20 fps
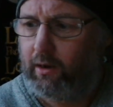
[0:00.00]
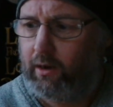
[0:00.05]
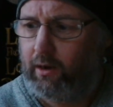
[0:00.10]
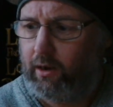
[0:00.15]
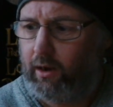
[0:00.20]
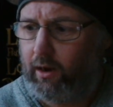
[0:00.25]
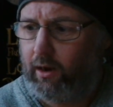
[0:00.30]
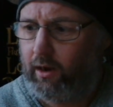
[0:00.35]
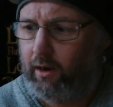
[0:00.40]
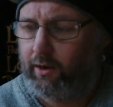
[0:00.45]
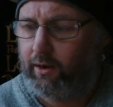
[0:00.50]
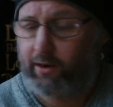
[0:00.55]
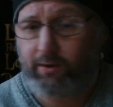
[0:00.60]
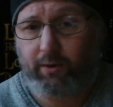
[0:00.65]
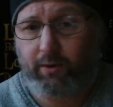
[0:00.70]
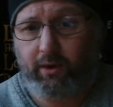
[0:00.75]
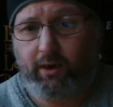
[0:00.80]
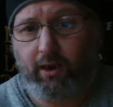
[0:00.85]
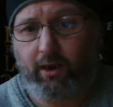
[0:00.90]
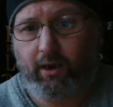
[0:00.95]
This
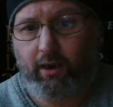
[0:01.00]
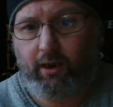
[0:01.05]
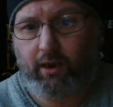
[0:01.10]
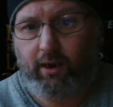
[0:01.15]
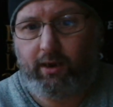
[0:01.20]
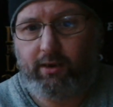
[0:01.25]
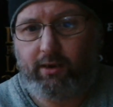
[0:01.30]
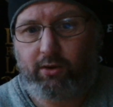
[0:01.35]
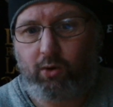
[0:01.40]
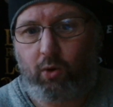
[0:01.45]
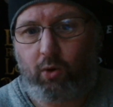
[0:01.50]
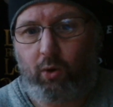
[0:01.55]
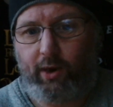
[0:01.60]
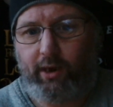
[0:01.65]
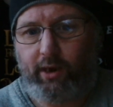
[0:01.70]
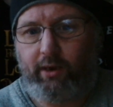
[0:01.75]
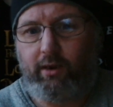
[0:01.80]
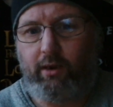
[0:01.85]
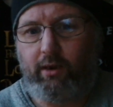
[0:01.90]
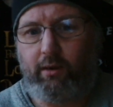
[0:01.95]
one is
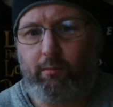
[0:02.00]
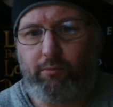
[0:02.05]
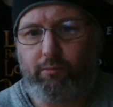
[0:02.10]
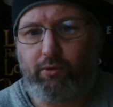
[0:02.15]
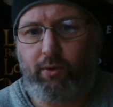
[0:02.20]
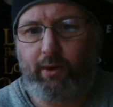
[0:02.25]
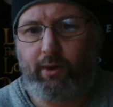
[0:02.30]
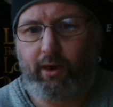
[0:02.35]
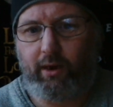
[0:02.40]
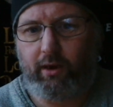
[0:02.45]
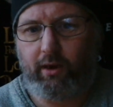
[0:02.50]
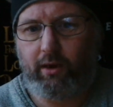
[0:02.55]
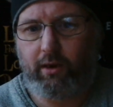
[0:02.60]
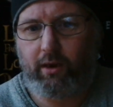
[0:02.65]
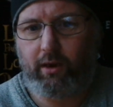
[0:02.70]
Hoyne Brewing.